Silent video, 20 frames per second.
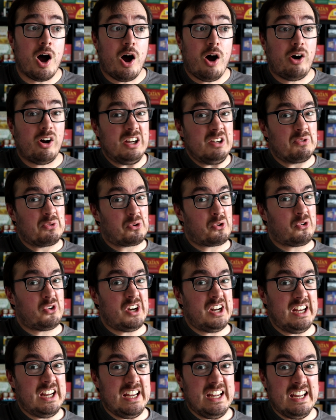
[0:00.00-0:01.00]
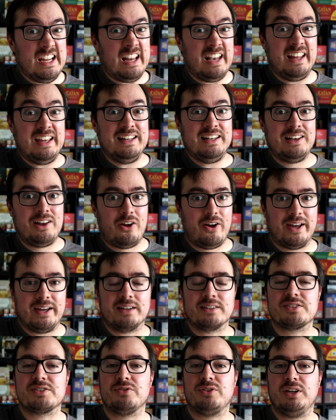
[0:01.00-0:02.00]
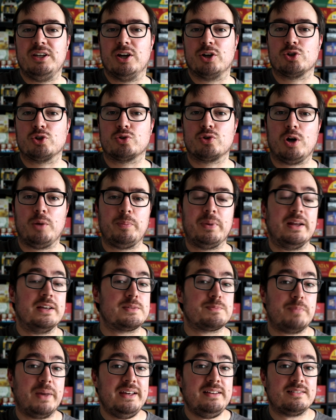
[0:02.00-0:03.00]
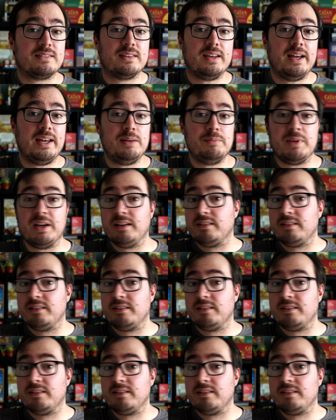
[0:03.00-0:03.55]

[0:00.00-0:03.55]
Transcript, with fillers: I really liked the Akropolis base game.